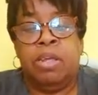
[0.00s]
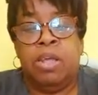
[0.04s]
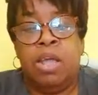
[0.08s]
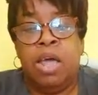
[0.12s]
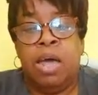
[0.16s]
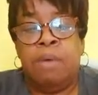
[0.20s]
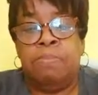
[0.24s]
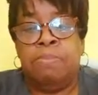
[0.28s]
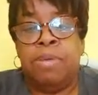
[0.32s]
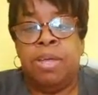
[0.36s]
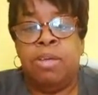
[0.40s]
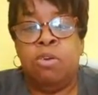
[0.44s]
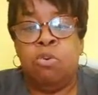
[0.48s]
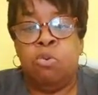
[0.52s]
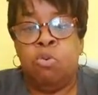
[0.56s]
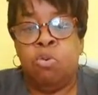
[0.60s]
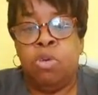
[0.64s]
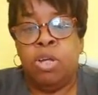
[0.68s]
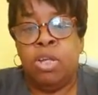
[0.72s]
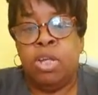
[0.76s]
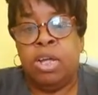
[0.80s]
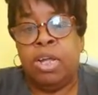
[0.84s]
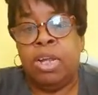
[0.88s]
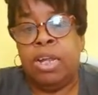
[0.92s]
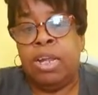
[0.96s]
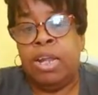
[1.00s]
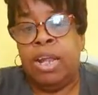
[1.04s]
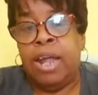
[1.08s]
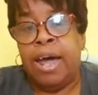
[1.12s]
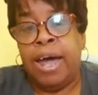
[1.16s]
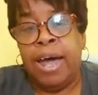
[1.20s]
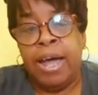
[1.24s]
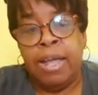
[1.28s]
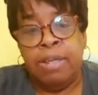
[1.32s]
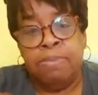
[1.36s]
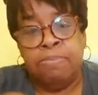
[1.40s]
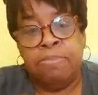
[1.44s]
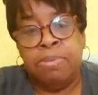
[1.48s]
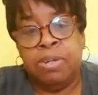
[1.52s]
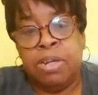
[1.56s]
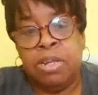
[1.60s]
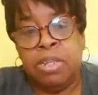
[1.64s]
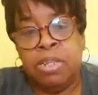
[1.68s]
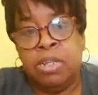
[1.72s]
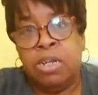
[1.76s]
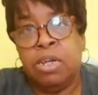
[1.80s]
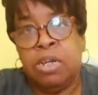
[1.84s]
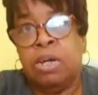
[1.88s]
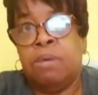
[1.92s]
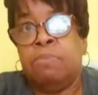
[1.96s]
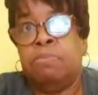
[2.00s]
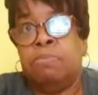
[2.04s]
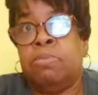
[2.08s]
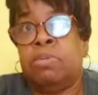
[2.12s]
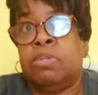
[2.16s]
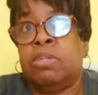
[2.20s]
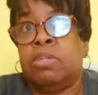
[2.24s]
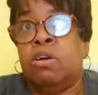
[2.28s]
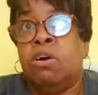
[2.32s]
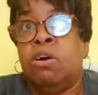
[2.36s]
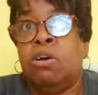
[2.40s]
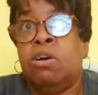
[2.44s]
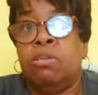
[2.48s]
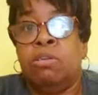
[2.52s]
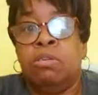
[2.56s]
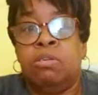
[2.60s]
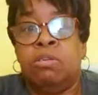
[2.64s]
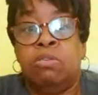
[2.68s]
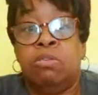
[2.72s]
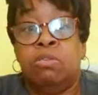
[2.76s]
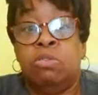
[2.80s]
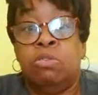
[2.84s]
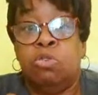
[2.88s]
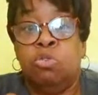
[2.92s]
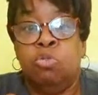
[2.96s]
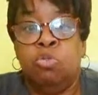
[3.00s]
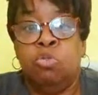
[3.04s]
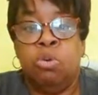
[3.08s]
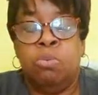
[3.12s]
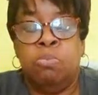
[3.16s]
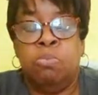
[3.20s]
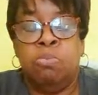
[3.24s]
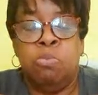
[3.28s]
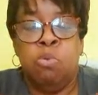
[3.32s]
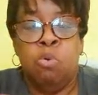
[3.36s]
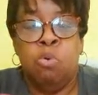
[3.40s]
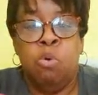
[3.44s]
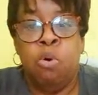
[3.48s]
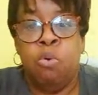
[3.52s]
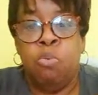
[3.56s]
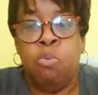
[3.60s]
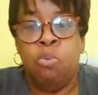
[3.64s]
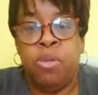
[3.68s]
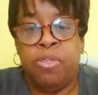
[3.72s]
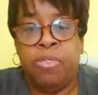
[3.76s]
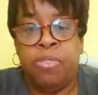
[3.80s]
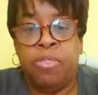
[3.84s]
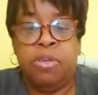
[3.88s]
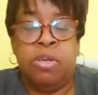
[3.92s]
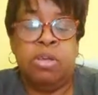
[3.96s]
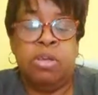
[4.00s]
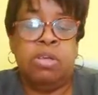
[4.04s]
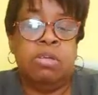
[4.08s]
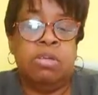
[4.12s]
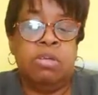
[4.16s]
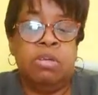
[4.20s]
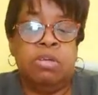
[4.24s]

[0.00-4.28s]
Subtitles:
I'm not on it a lot, but I think I'm gonna start doing more with it.